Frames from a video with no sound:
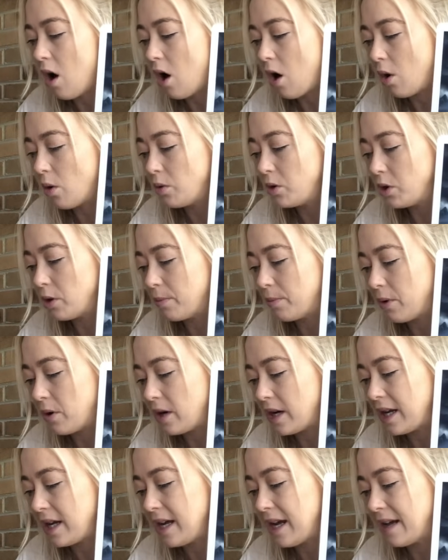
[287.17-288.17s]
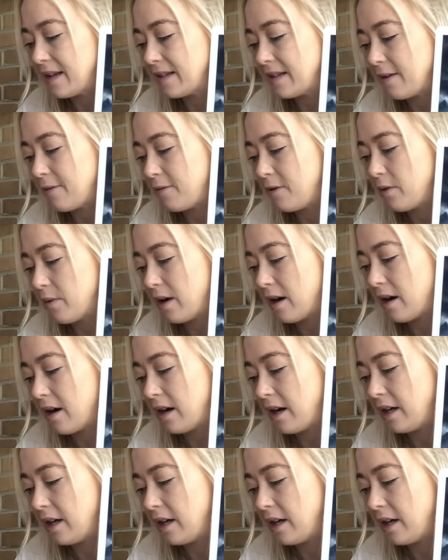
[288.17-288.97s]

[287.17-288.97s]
Hold your body as if you are